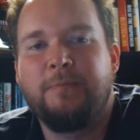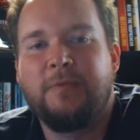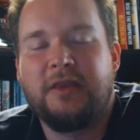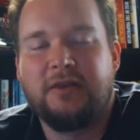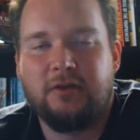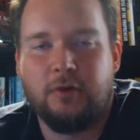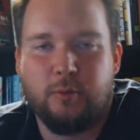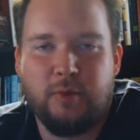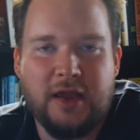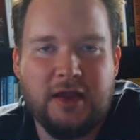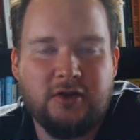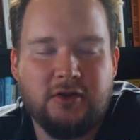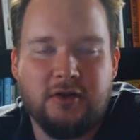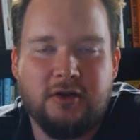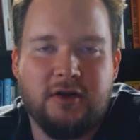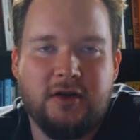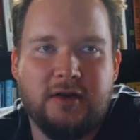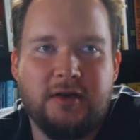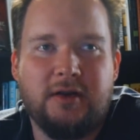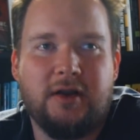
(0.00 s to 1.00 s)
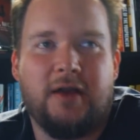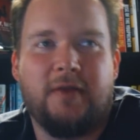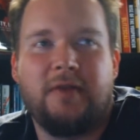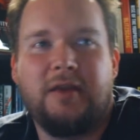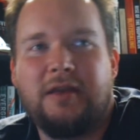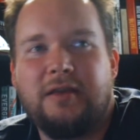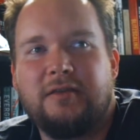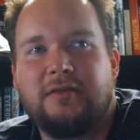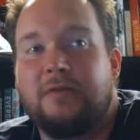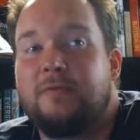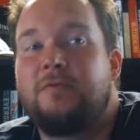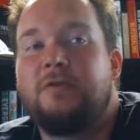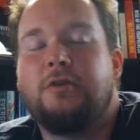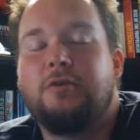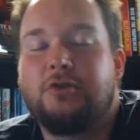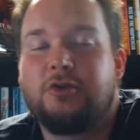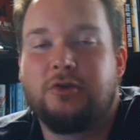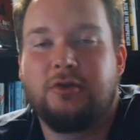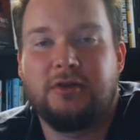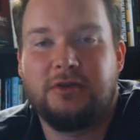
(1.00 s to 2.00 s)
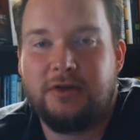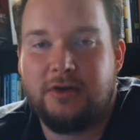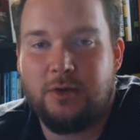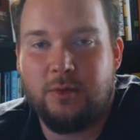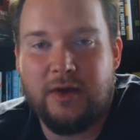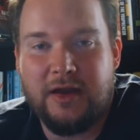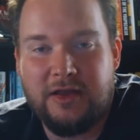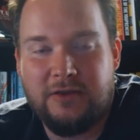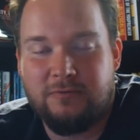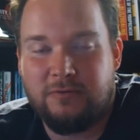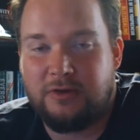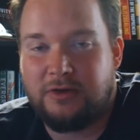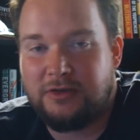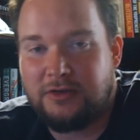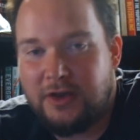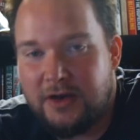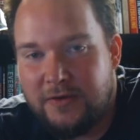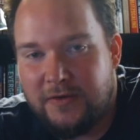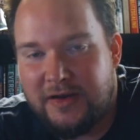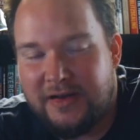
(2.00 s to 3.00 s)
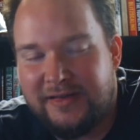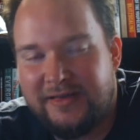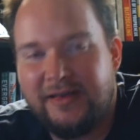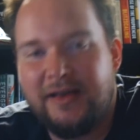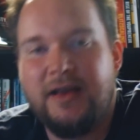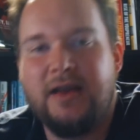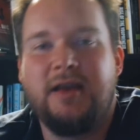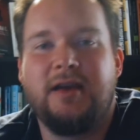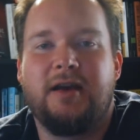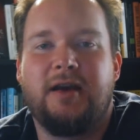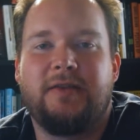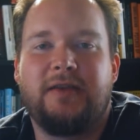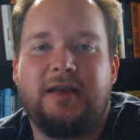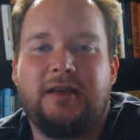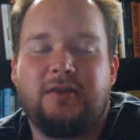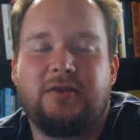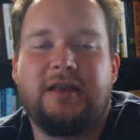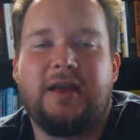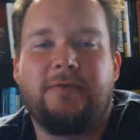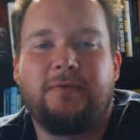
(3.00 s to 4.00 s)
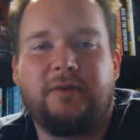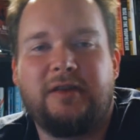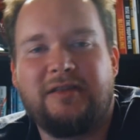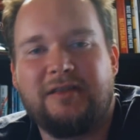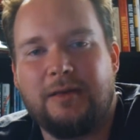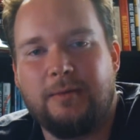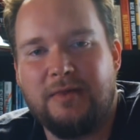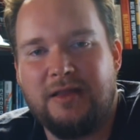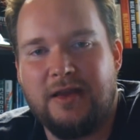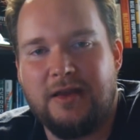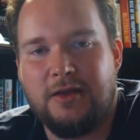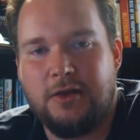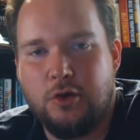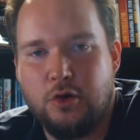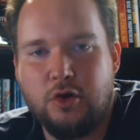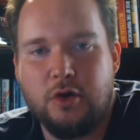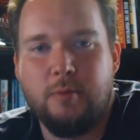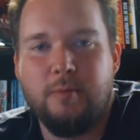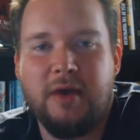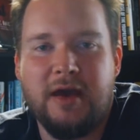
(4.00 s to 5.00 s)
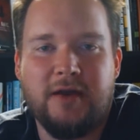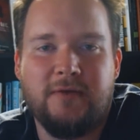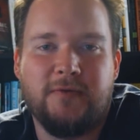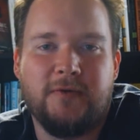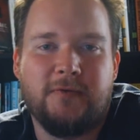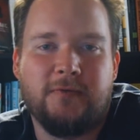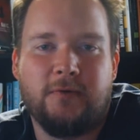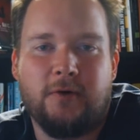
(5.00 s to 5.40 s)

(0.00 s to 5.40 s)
So Patreon, I think, is the future in a lot of ways for a lot of us. I think it's definitely something that you could benefit